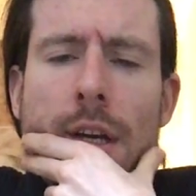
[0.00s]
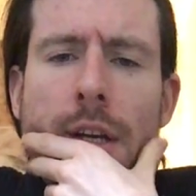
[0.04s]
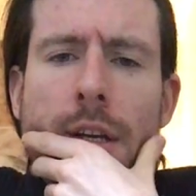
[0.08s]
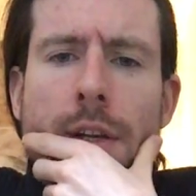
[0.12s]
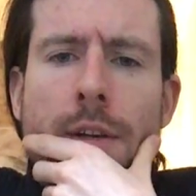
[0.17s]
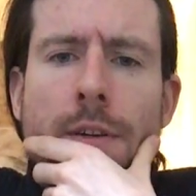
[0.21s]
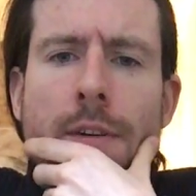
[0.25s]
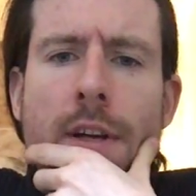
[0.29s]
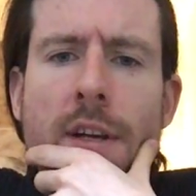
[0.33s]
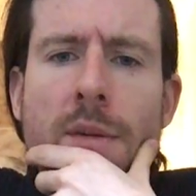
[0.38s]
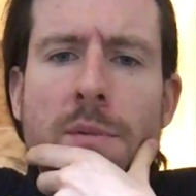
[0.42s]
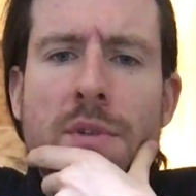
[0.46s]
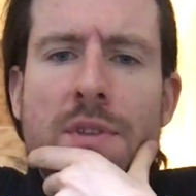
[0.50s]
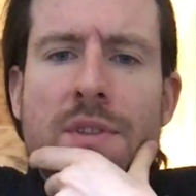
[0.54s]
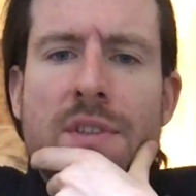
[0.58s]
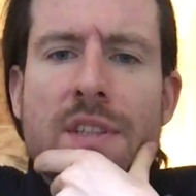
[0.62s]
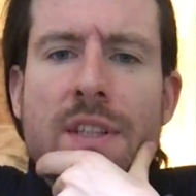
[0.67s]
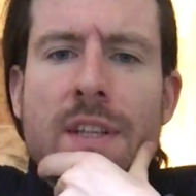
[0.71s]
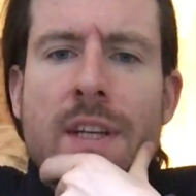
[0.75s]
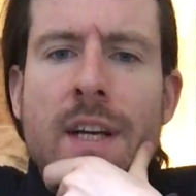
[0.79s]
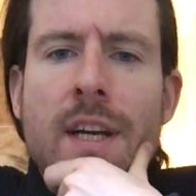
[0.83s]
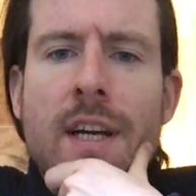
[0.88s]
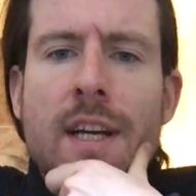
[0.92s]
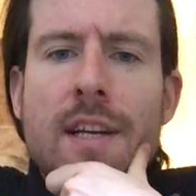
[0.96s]
You're able
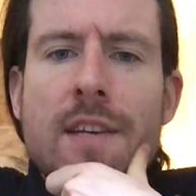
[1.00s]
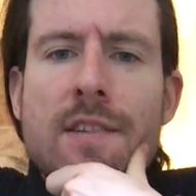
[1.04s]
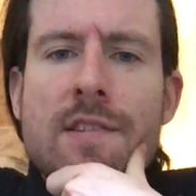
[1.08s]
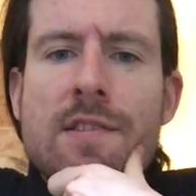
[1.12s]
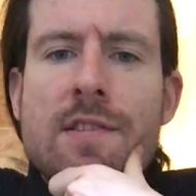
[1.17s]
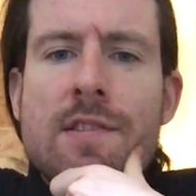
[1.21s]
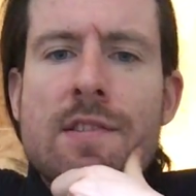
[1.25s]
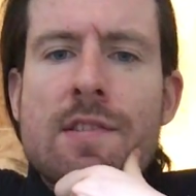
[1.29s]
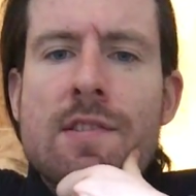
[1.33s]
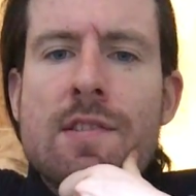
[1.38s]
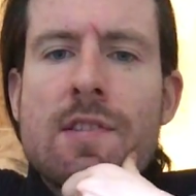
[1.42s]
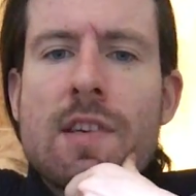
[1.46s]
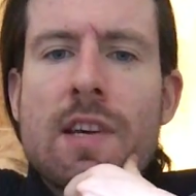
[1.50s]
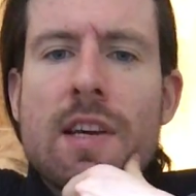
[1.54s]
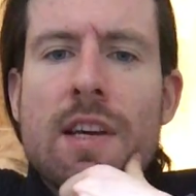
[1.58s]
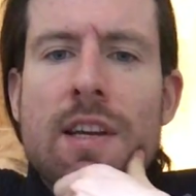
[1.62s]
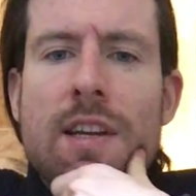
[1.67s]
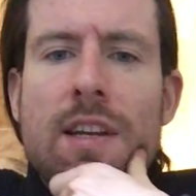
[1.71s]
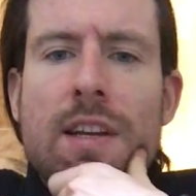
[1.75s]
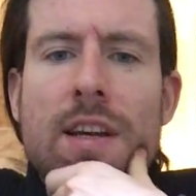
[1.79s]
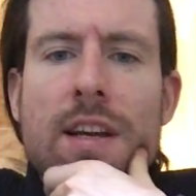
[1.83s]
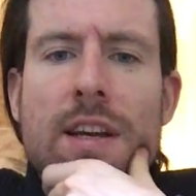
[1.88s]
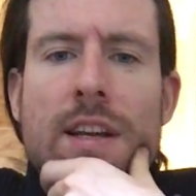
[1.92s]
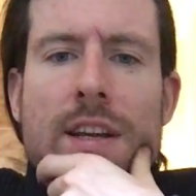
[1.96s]
to kind of
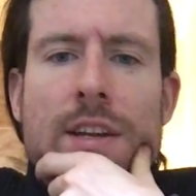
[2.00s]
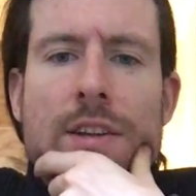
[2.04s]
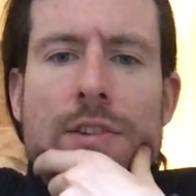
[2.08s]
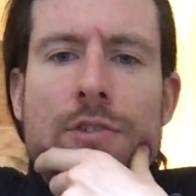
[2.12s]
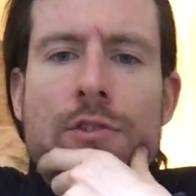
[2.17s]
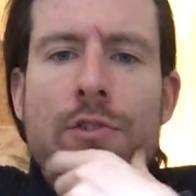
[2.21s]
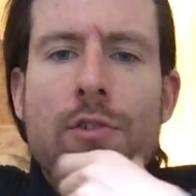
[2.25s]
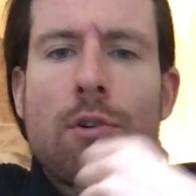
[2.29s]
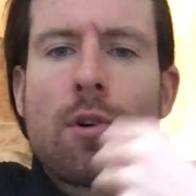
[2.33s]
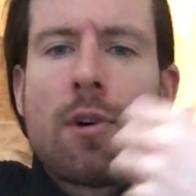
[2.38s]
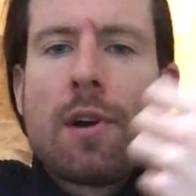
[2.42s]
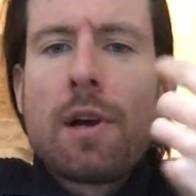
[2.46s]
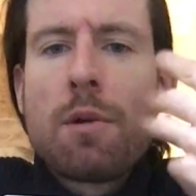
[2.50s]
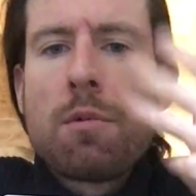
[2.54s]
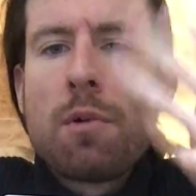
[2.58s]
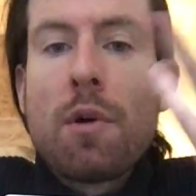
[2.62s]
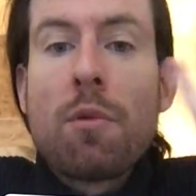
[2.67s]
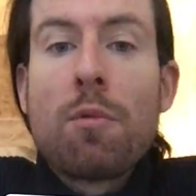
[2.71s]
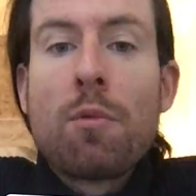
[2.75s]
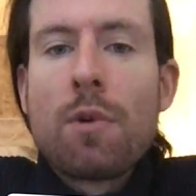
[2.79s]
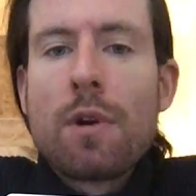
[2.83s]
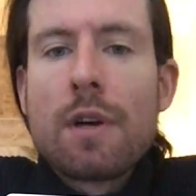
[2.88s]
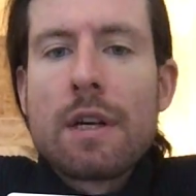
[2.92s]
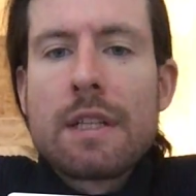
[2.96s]
sit and enjoy
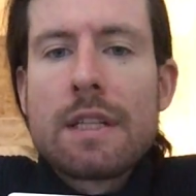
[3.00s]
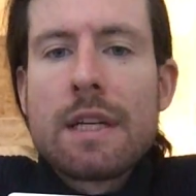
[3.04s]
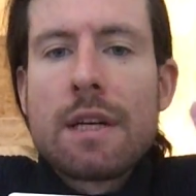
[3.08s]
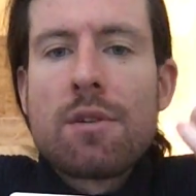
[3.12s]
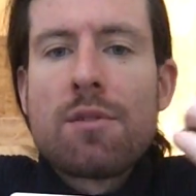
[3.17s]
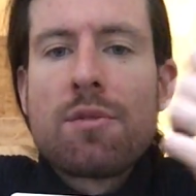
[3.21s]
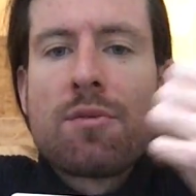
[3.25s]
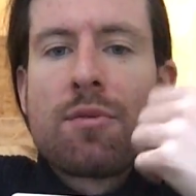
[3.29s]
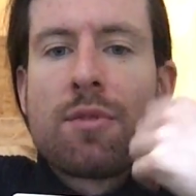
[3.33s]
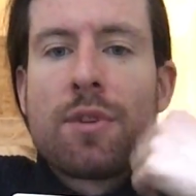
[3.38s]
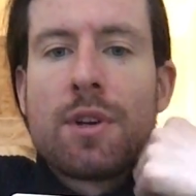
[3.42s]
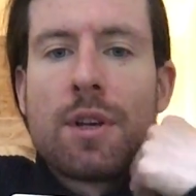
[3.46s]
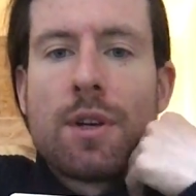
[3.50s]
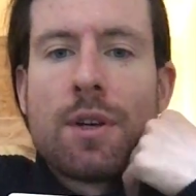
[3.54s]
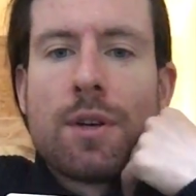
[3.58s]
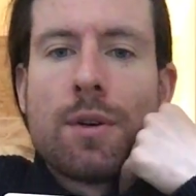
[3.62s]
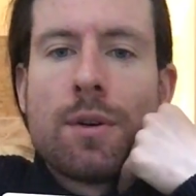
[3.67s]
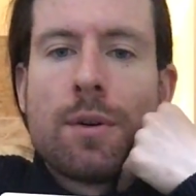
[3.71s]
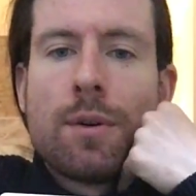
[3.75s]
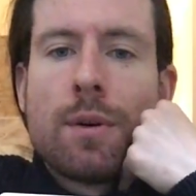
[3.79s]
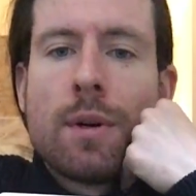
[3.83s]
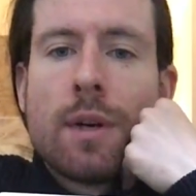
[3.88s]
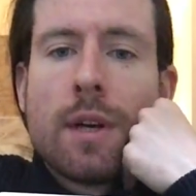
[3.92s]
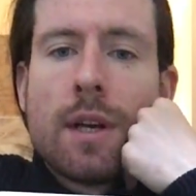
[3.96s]
what worked out for
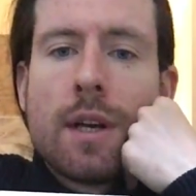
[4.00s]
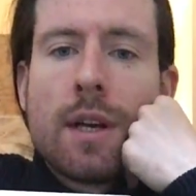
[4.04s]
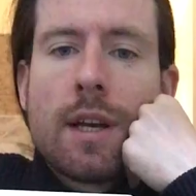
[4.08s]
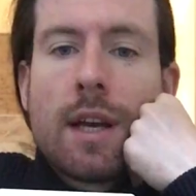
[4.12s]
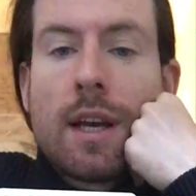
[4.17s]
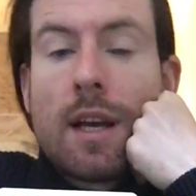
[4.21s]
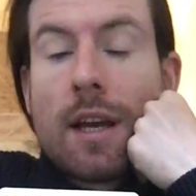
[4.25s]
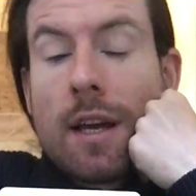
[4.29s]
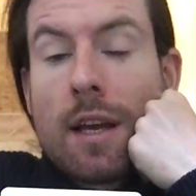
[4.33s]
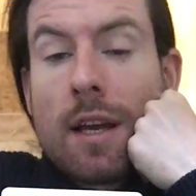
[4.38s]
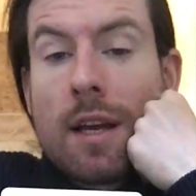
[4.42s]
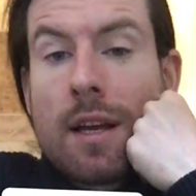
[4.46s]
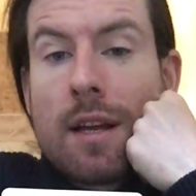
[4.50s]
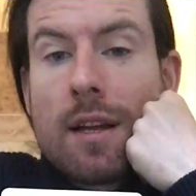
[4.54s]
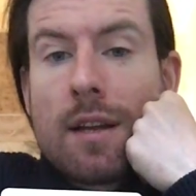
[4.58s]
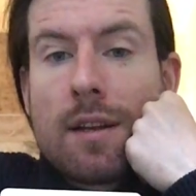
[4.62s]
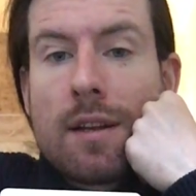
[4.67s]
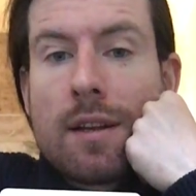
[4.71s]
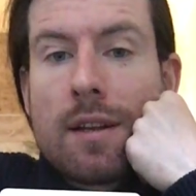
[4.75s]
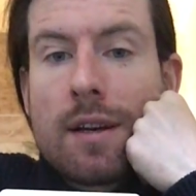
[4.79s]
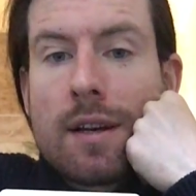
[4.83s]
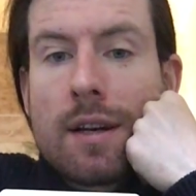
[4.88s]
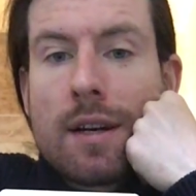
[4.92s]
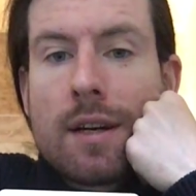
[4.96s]
you
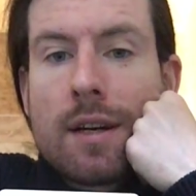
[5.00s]
and